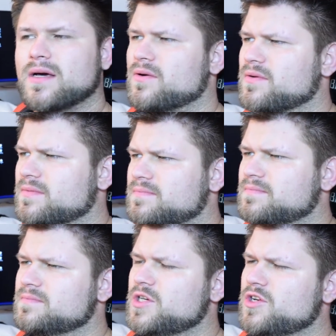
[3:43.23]
Or,
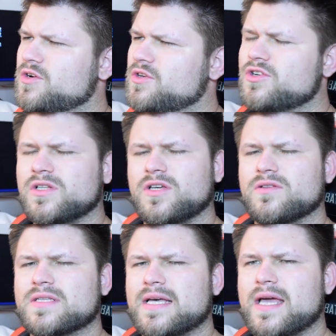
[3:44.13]
you know, usually
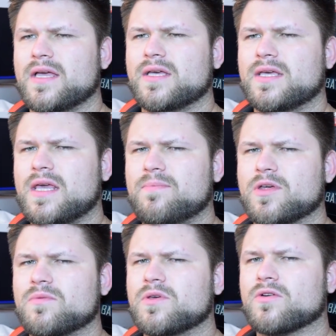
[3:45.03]
you'd say keep
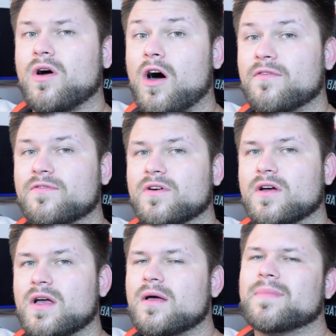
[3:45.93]
the computer off,
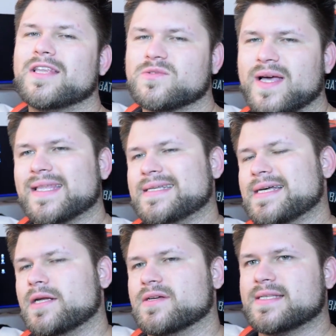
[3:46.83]
but this way at least
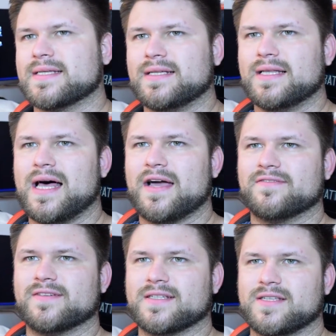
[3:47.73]
I know it's still
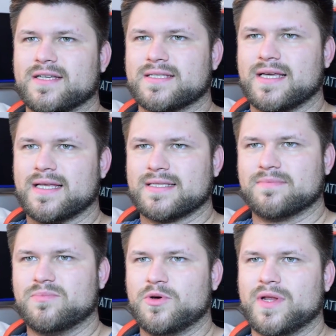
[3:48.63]
alive. As you can see, it's
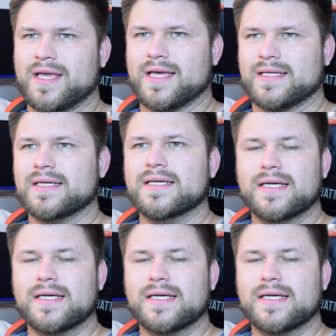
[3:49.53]
booting in.